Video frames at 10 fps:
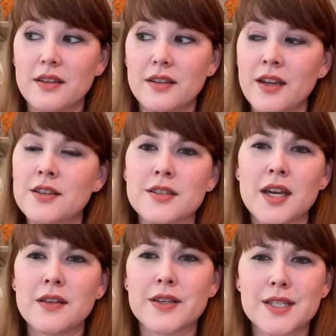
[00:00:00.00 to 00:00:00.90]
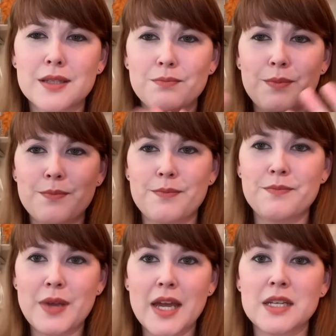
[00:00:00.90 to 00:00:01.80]
yeah, just kind of
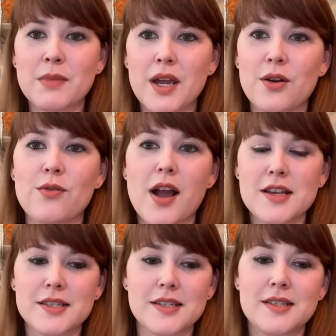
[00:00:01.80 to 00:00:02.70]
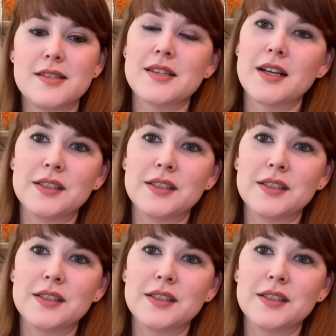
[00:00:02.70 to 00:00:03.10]
expand my horizons a